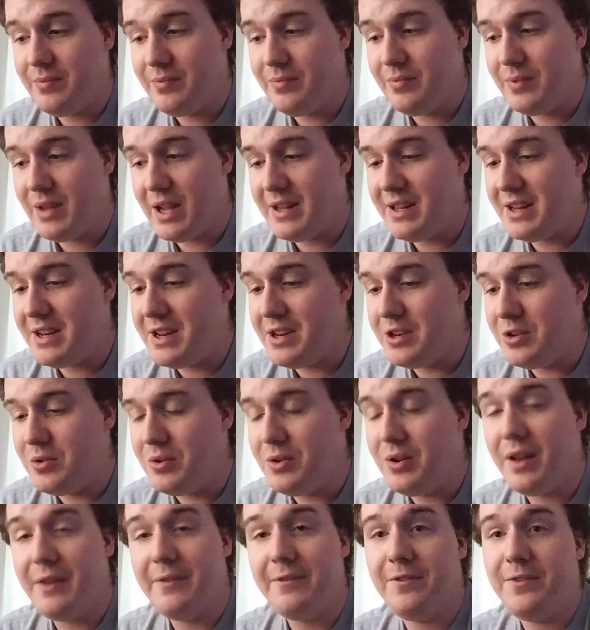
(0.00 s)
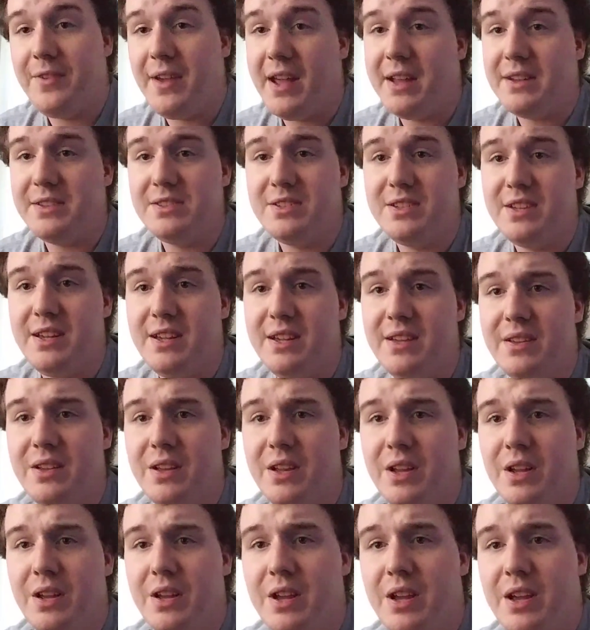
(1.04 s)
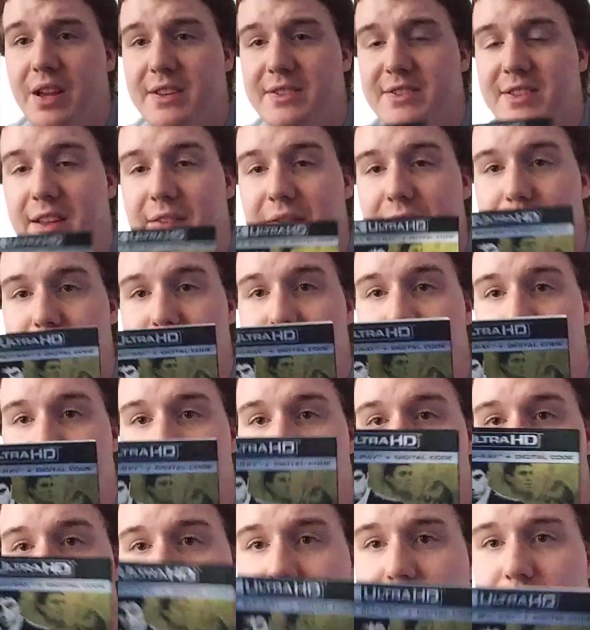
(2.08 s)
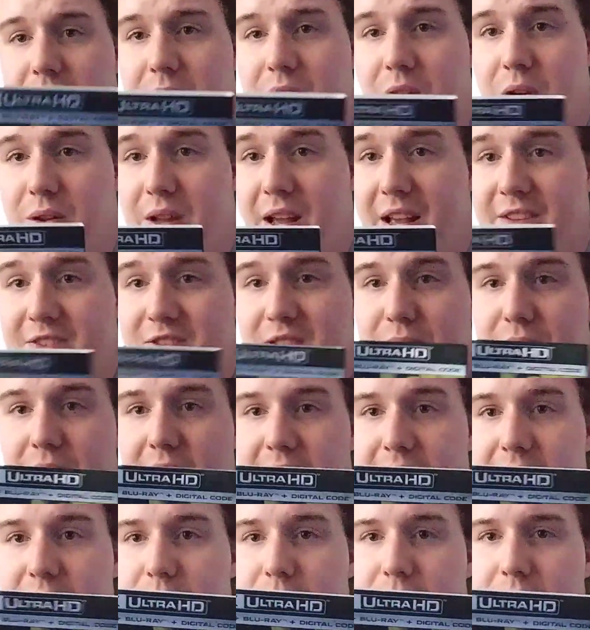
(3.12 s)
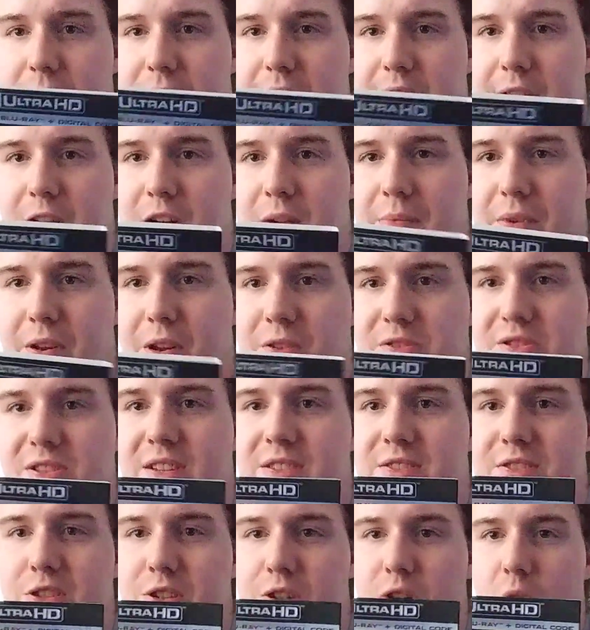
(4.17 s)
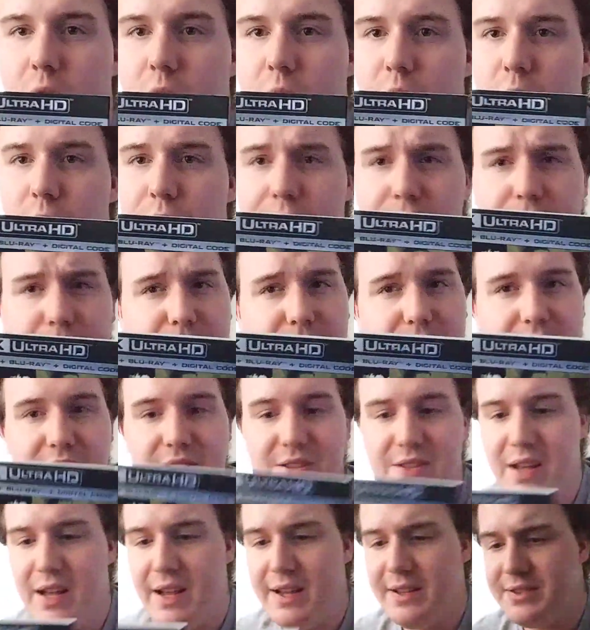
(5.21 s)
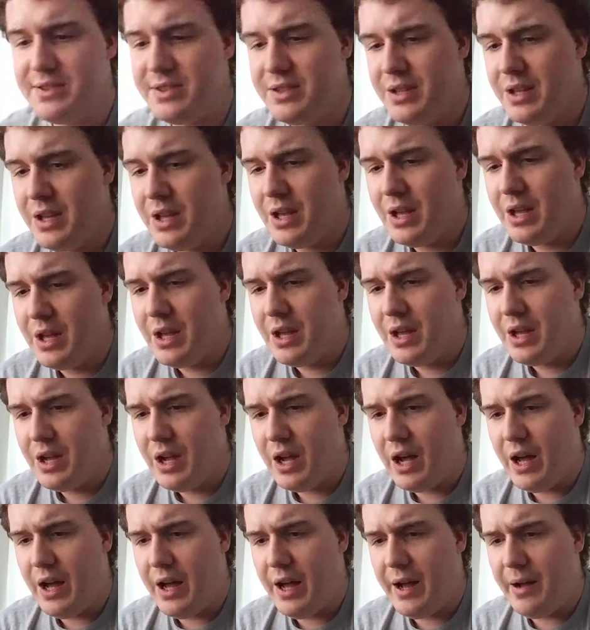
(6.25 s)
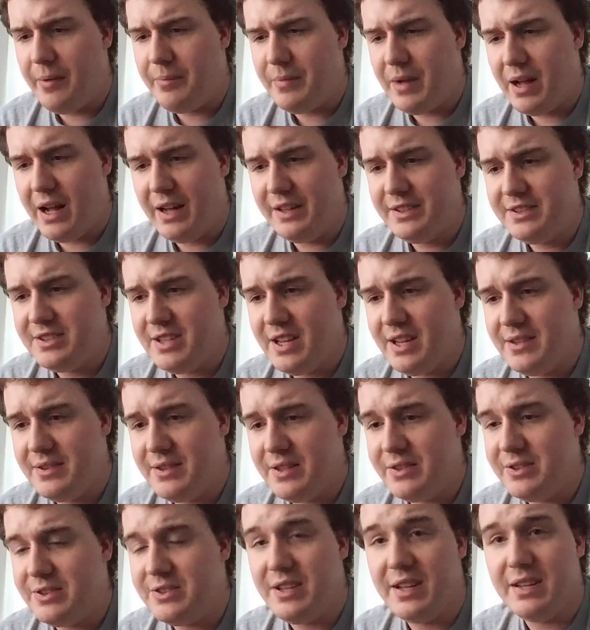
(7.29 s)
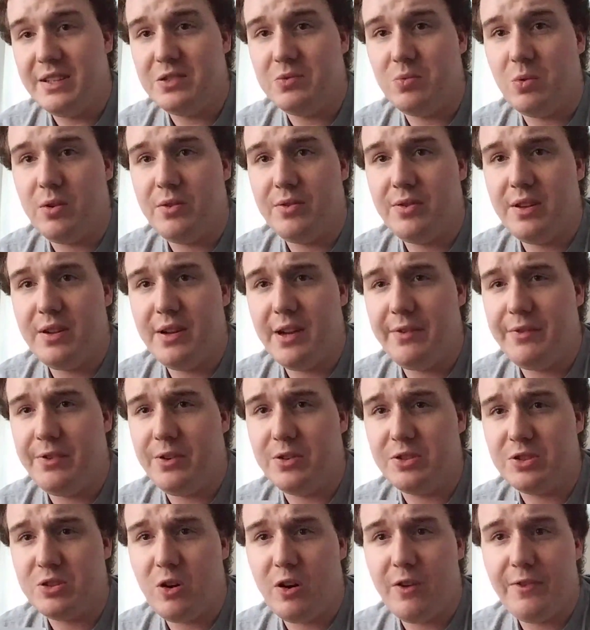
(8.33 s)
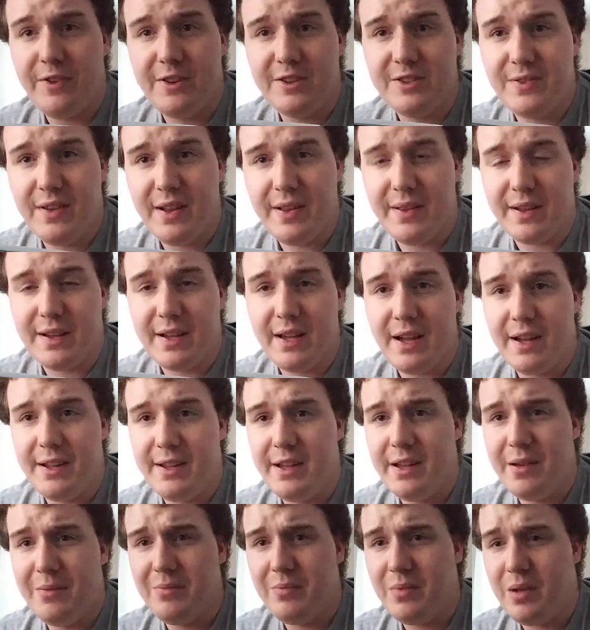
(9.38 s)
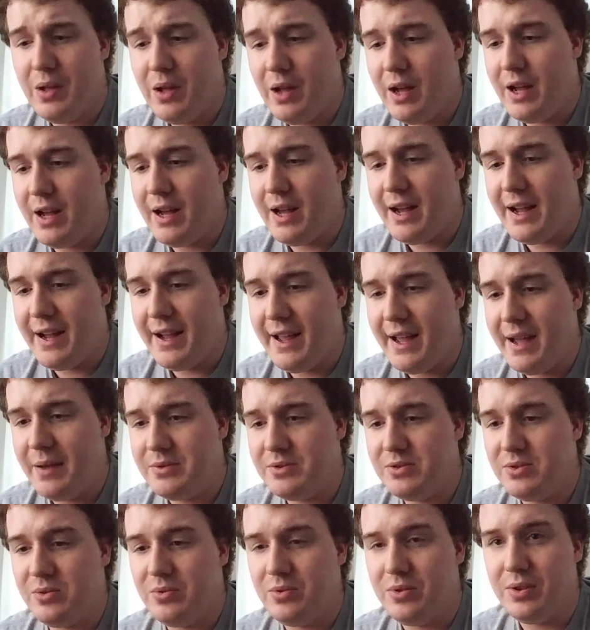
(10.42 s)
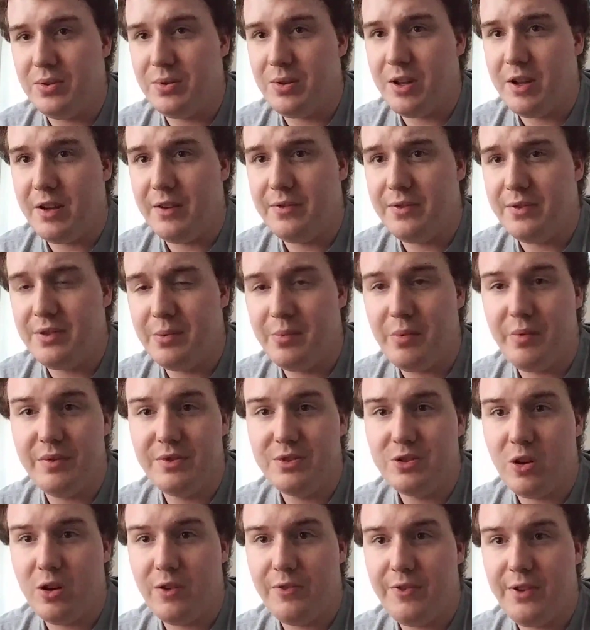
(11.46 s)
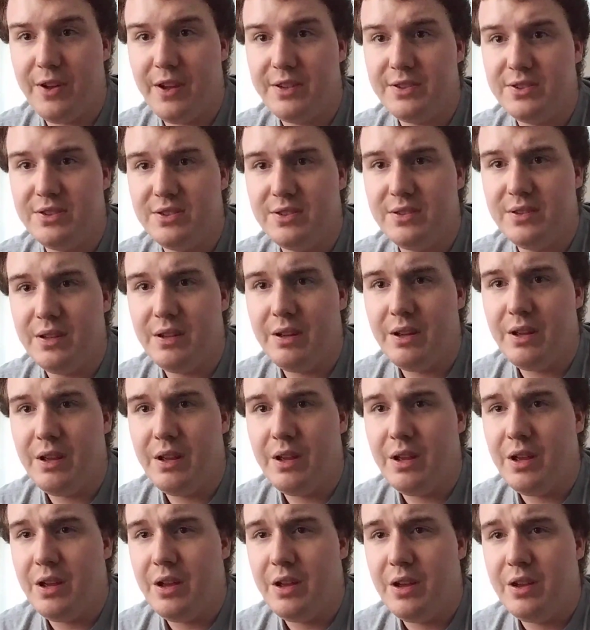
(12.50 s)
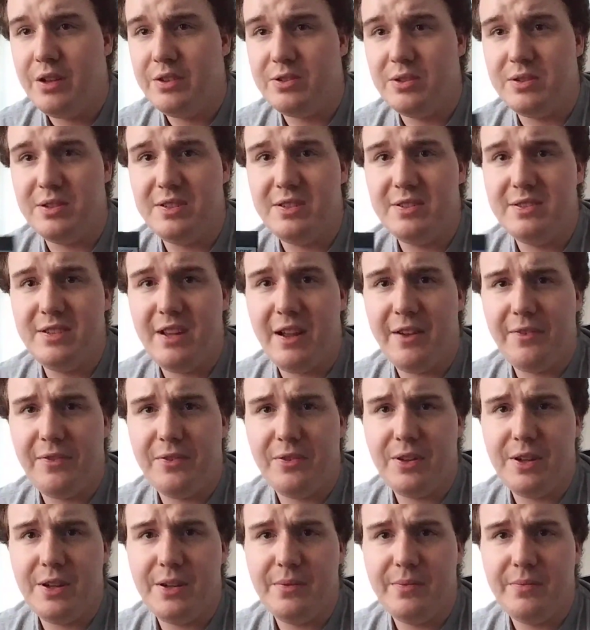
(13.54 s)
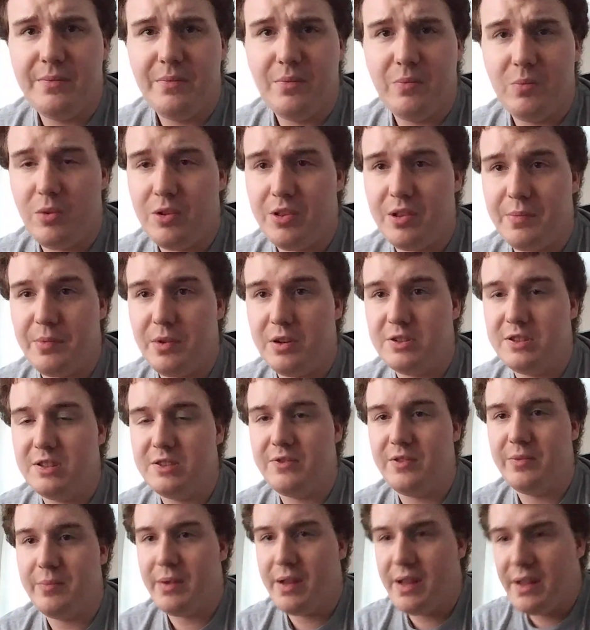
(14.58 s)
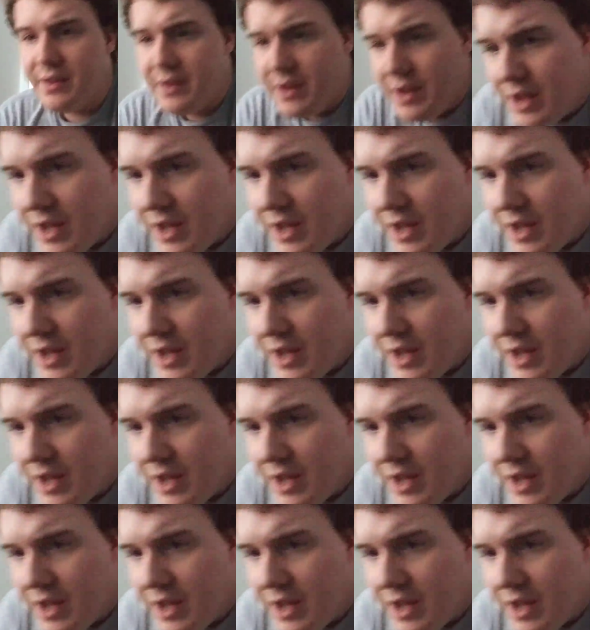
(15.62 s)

like, they didn't do nothing fancy. Instead of it being like, no, it has the black and white right here, but also has the gold, which is nice. I'd say this set is worth it if you're a Scarface fan like I am. I absolutely love the movie Scarface. So this is definitely worth a purchase for me.